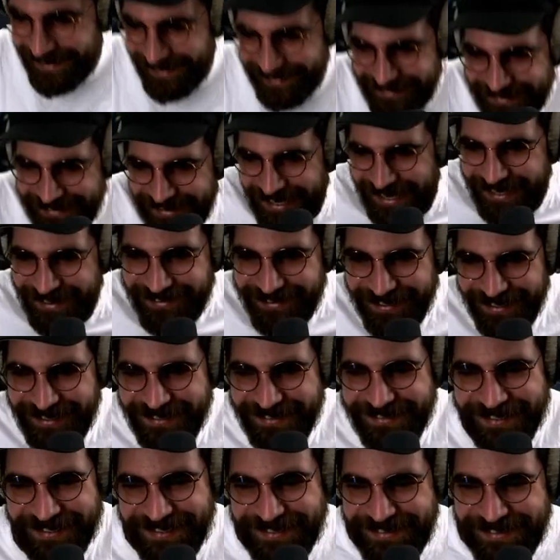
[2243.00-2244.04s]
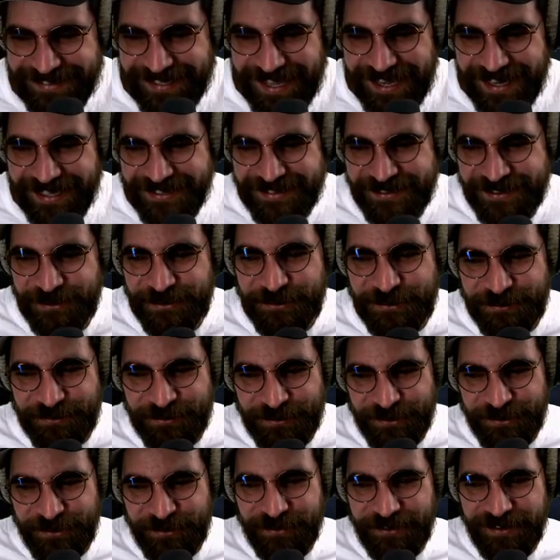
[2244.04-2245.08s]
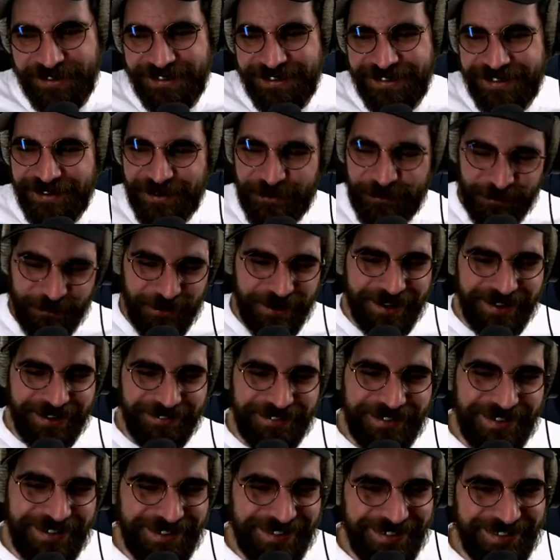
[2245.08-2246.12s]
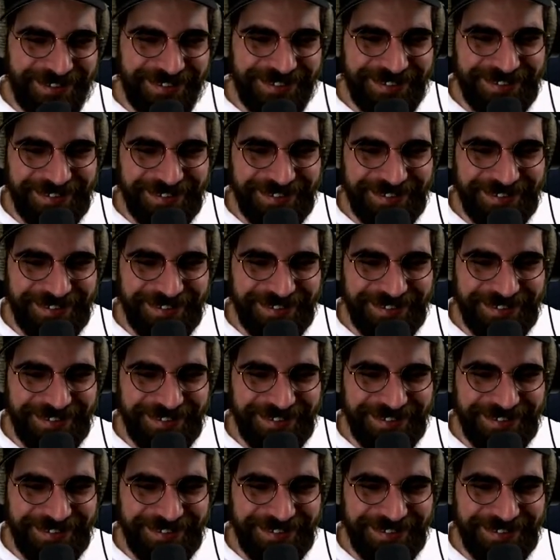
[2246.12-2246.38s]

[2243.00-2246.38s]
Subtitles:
Chat says, thanks, Jones, for doing whatever.